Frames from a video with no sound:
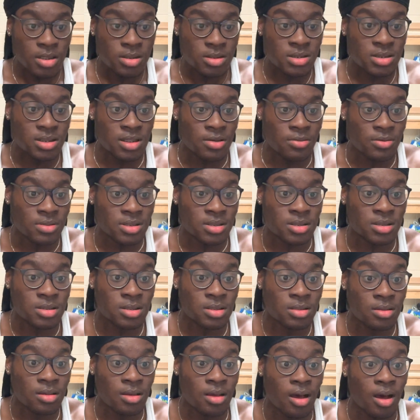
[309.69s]
She was
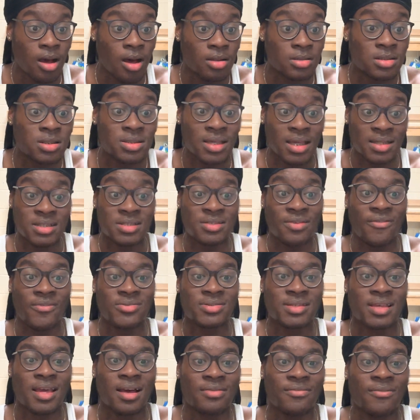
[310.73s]
this is actually the
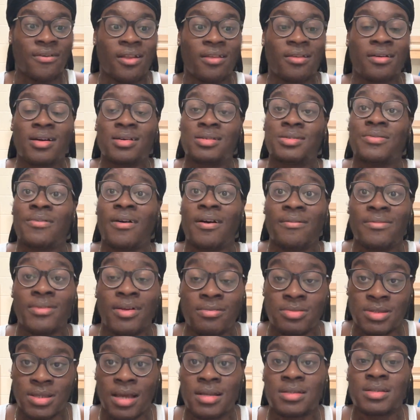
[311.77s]
first account of the Holocaust survivor that
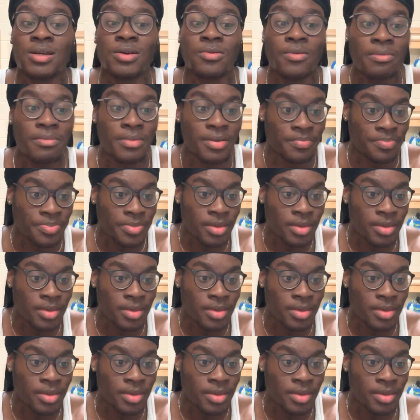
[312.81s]
was actually a woman